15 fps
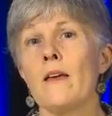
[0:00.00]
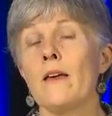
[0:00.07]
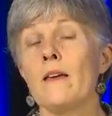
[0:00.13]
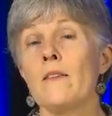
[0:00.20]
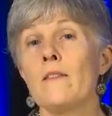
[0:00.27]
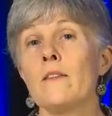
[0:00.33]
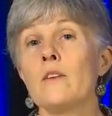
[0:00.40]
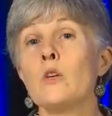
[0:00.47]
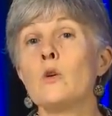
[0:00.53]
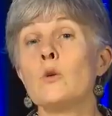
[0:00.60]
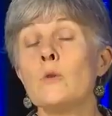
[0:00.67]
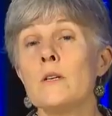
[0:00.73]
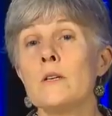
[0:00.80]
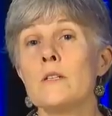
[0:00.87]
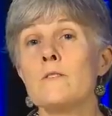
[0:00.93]
in the
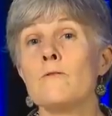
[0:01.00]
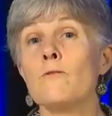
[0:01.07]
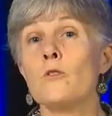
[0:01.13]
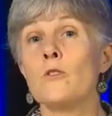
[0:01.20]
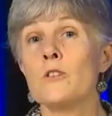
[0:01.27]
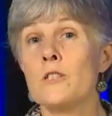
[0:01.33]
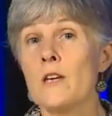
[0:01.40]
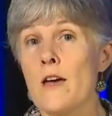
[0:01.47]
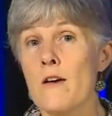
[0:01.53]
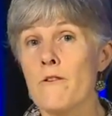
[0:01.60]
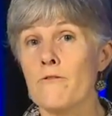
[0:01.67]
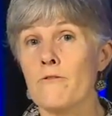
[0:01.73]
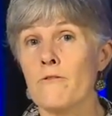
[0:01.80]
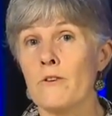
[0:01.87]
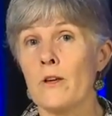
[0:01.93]
unit for the
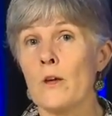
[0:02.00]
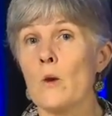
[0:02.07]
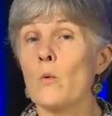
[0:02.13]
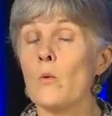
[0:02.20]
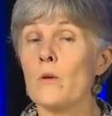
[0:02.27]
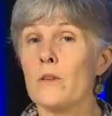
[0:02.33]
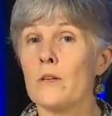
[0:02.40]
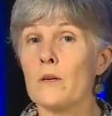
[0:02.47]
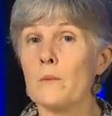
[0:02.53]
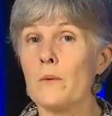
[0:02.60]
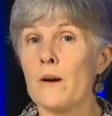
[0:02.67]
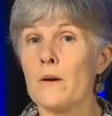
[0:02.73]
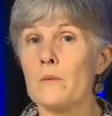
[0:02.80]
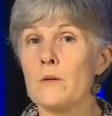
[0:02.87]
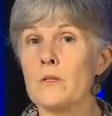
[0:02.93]
deaf within a
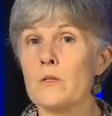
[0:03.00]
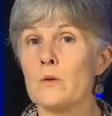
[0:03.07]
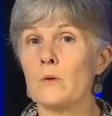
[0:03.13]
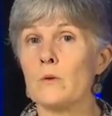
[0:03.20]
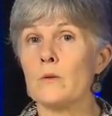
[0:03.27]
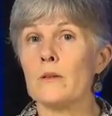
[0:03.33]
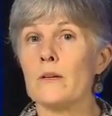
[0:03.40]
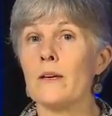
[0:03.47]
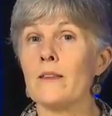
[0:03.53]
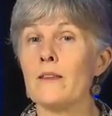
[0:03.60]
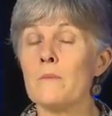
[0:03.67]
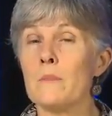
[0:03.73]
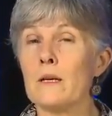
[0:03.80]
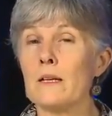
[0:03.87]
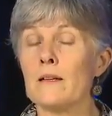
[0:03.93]
primary school in
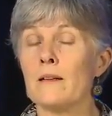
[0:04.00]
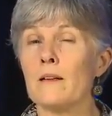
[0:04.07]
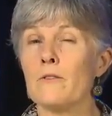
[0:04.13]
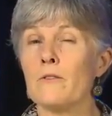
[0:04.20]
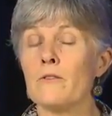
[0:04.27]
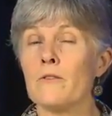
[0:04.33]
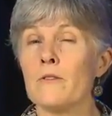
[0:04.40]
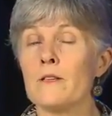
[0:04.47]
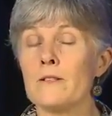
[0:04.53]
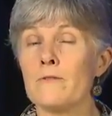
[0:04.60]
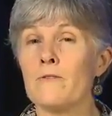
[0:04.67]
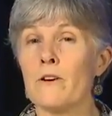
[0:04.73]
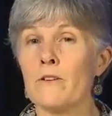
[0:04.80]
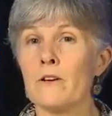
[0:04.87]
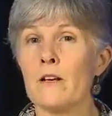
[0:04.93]
the middle of this
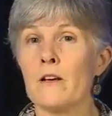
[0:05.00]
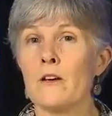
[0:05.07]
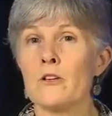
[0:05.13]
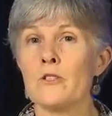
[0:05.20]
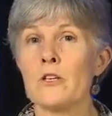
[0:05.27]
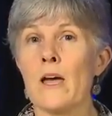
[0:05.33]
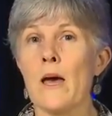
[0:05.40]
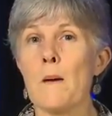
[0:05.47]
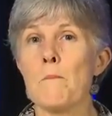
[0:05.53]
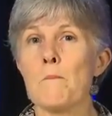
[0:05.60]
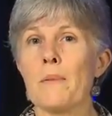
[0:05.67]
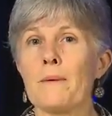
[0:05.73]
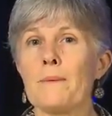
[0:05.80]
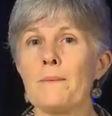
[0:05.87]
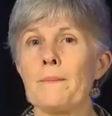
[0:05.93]
very large
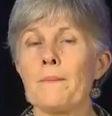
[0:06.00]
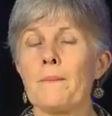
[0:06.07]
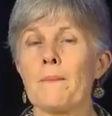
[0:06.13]
camp.